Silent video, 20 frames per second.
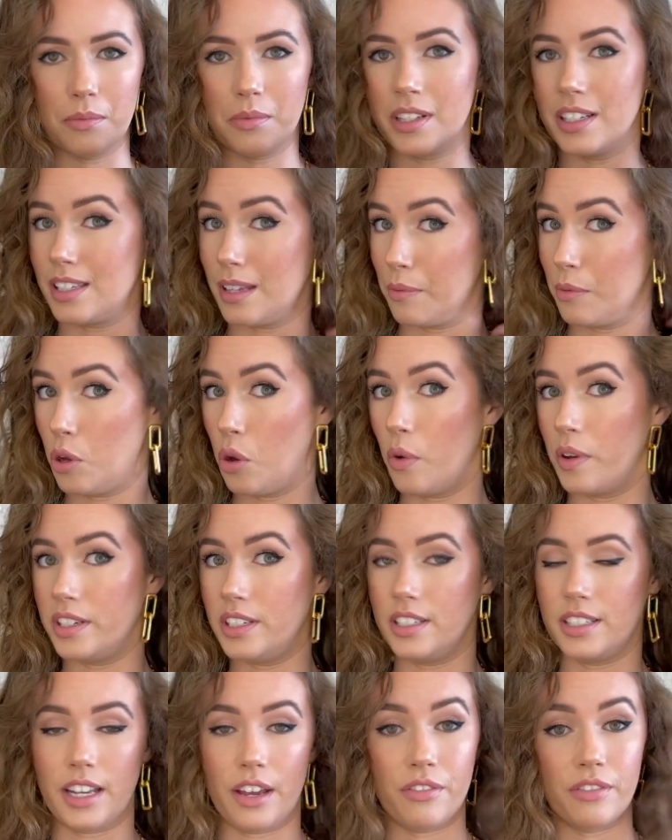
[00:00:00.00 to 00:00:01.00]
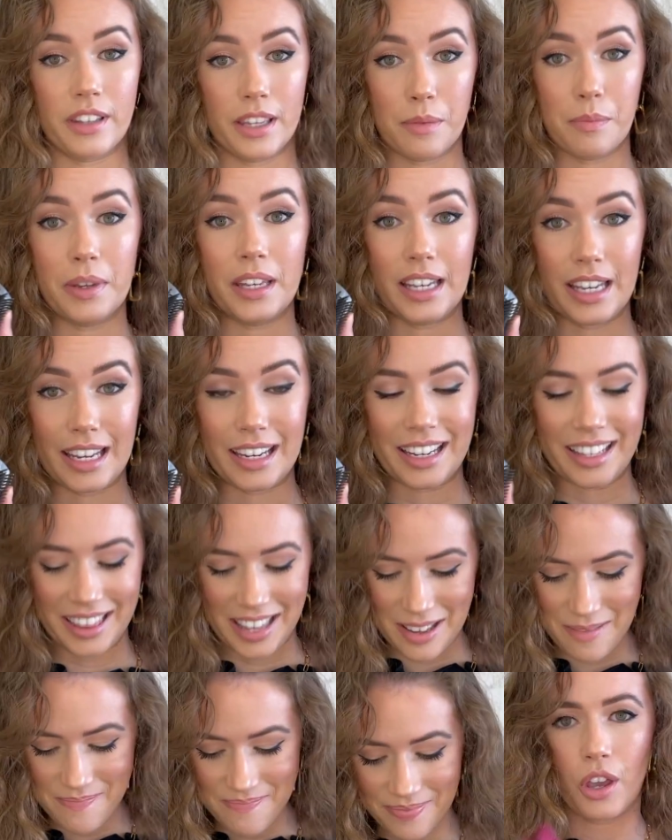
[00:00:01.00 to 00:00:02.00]
because I'm going to definitely be needing
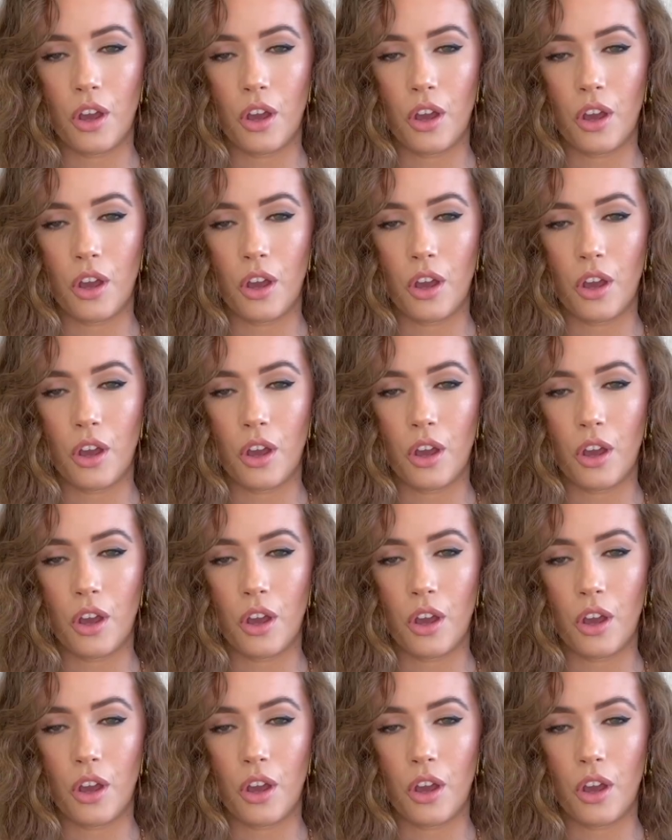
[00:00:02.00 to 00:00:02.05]
them.